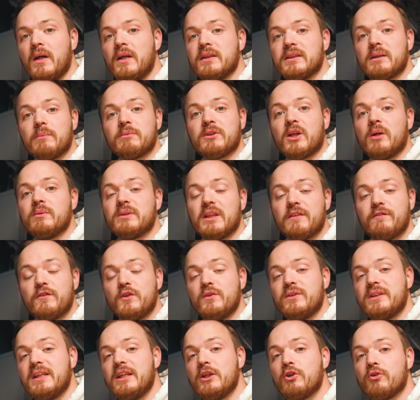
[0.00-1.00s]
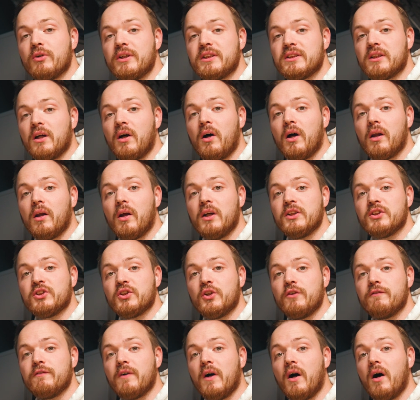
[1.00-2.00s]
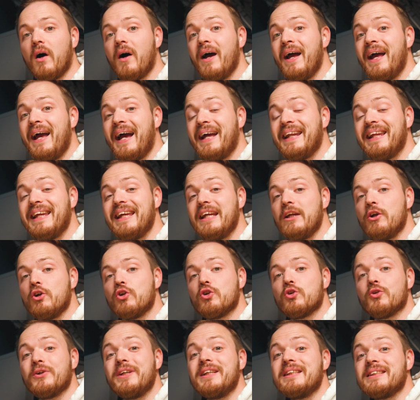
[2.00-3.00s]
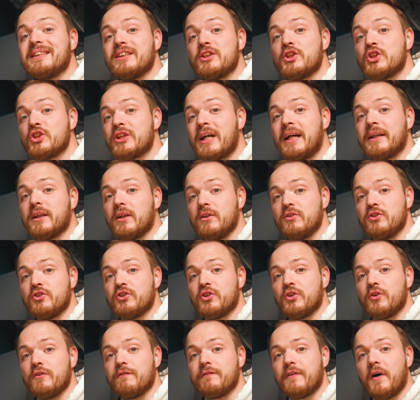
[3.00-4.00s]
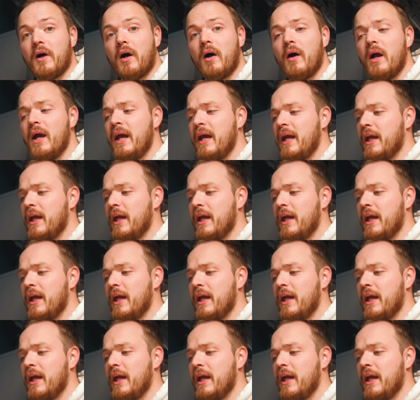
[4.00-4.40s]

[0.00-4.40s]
Sometimes if you decrease the highlights too far and increase the shadows too far,